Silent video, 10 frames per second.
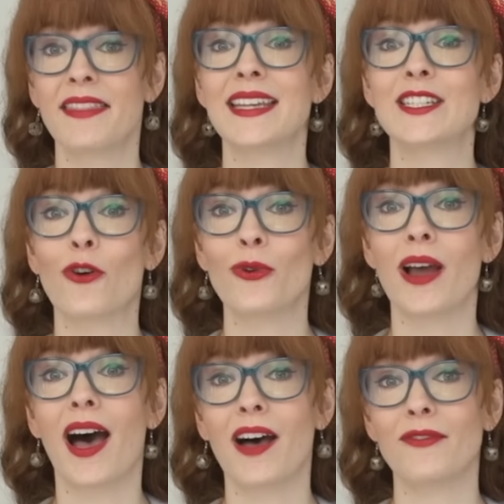that don't
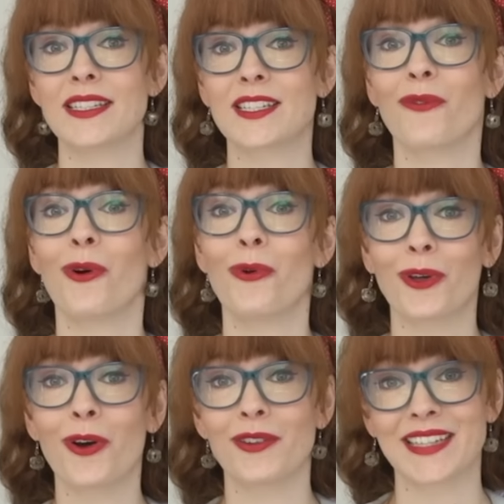harvest all
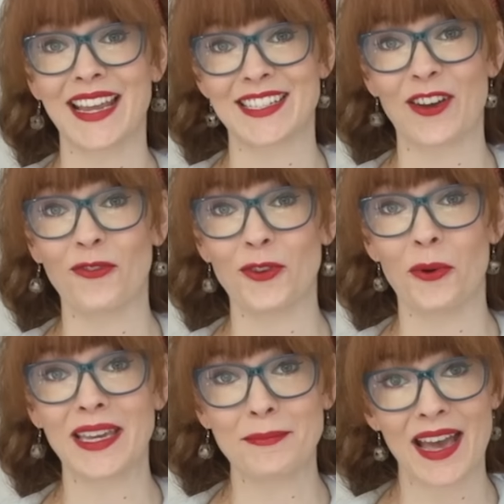the contents of
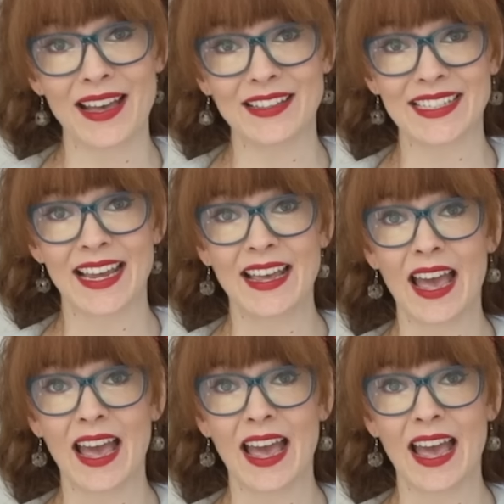your emails.